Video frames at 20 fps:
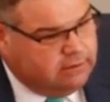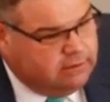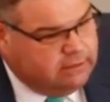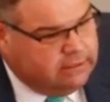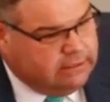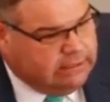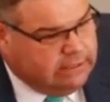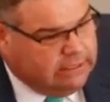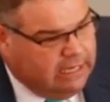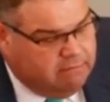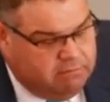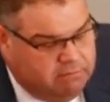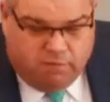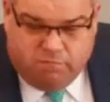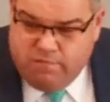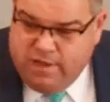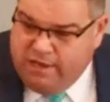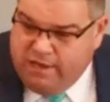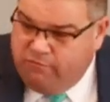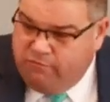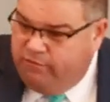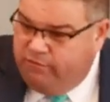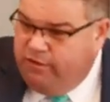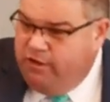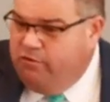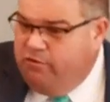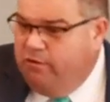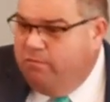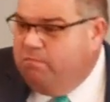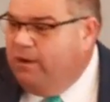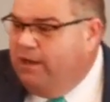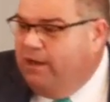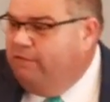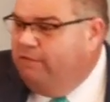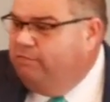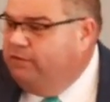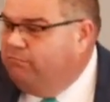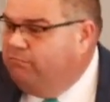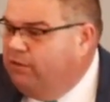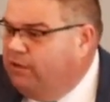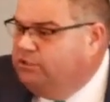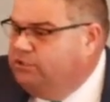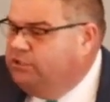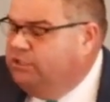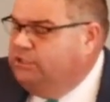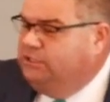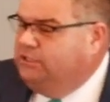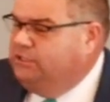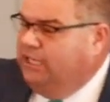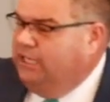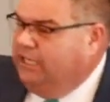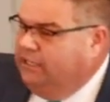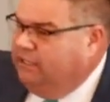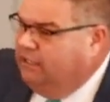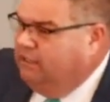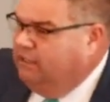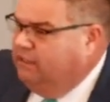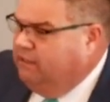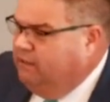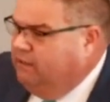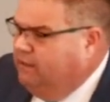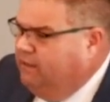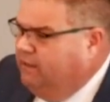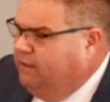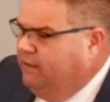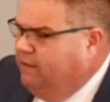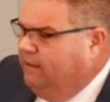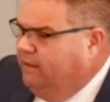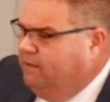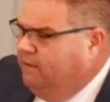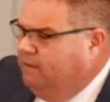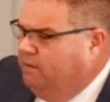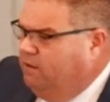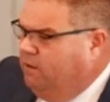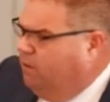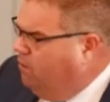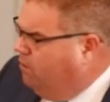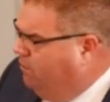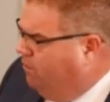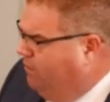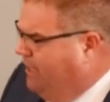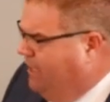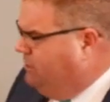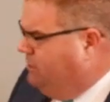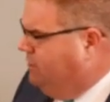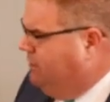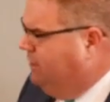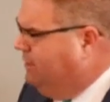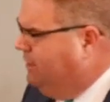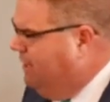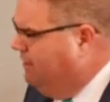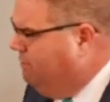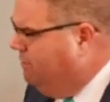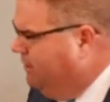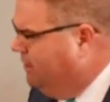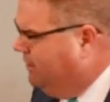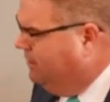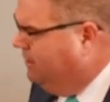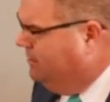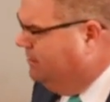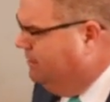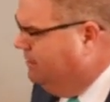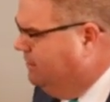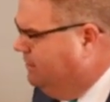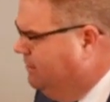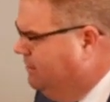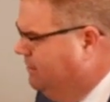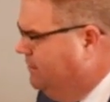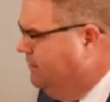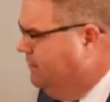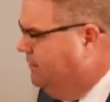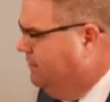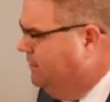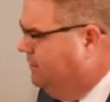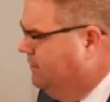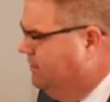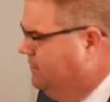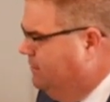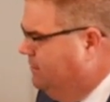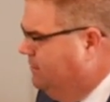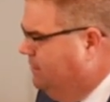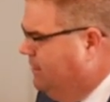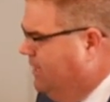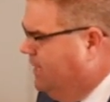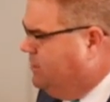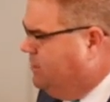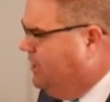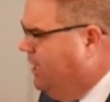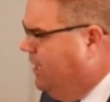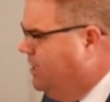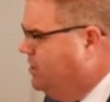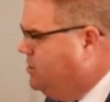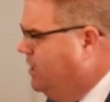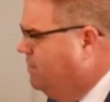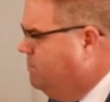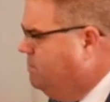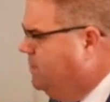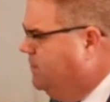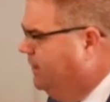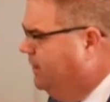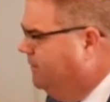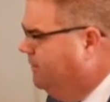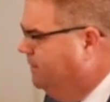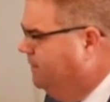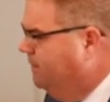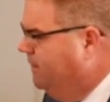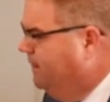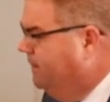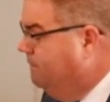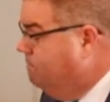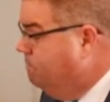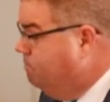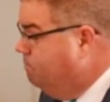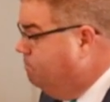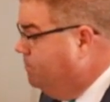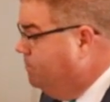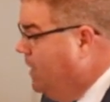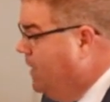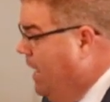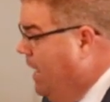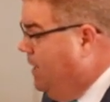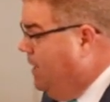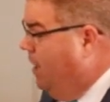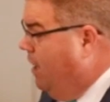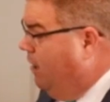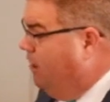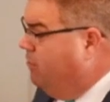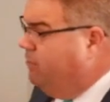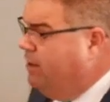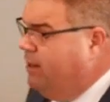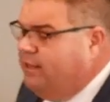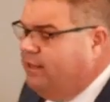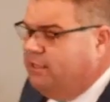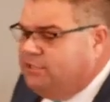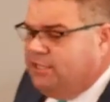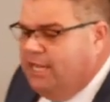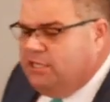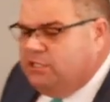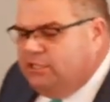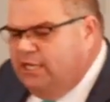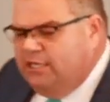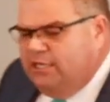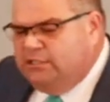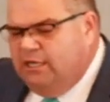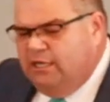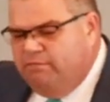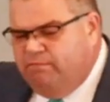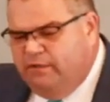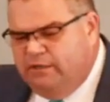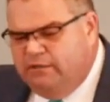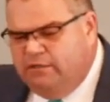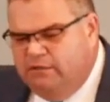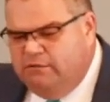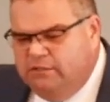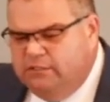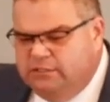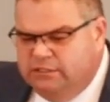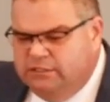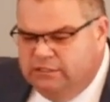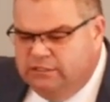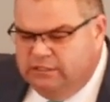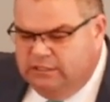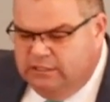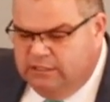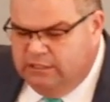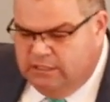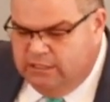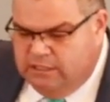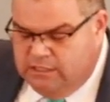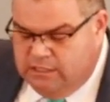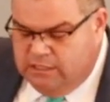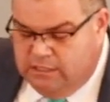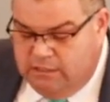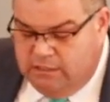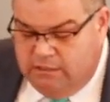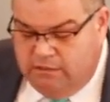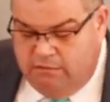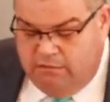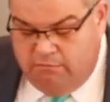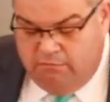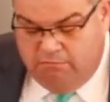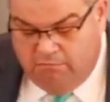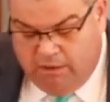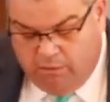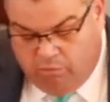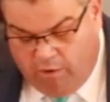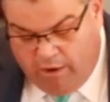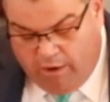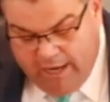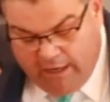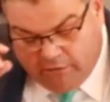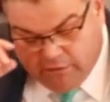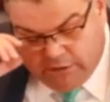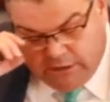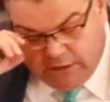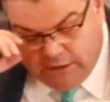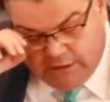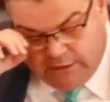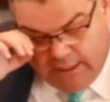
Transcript: I'm going to meet with you above the mercy seat. Oh, that's significant. That says something. And not only does that say something to us, but what else it tells